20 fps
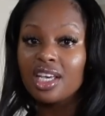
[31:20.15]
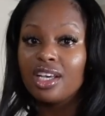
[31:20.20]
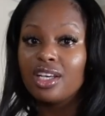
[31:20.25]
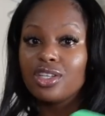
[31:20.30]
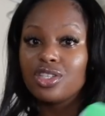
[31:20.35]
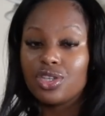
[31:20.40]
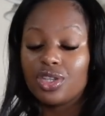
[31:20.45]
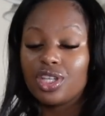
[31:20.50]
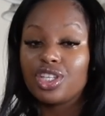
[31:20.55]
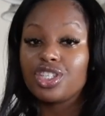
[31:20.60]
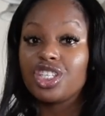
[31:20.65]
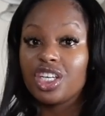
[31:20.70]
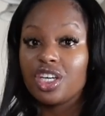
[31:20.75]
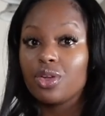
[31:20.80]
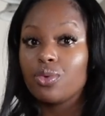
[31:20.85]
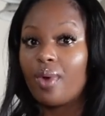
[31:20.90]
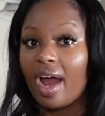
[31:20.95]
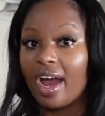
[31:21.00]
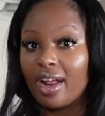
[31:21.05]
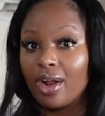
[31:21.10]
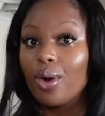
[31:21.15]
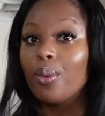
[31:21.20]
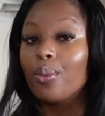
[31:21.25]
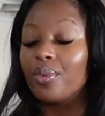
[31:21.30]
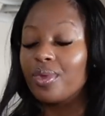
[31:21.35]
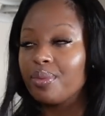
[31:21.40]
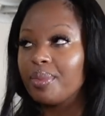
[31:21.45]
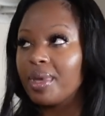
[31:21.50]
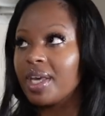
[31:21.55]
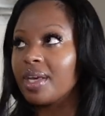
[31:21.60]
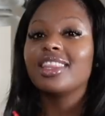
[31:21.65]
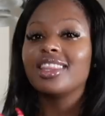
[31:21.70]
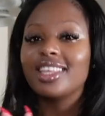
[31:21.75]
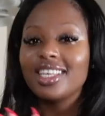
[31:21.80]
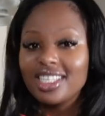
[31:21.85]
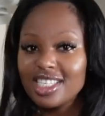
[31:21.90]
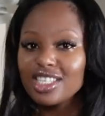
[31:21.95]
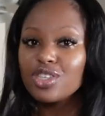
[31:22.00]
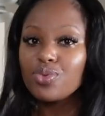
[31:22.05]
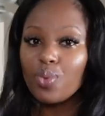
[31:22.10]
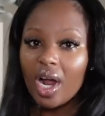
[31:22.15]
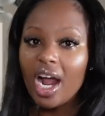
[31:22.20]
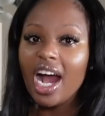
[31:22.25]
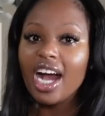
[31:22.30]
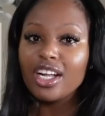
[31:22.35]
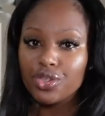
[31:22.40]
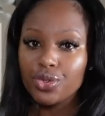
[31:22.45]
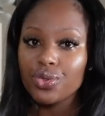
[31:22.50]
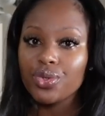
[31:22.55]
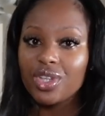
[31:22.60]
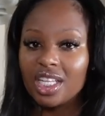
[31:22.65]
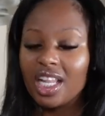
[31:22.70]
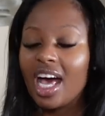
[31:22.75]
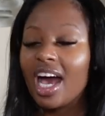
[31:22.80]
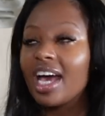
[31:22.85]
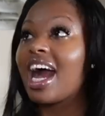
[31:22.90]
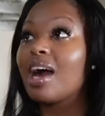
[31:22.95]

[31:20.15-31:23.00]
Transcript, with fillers: so that she could ride home with me. This is where I drew the line.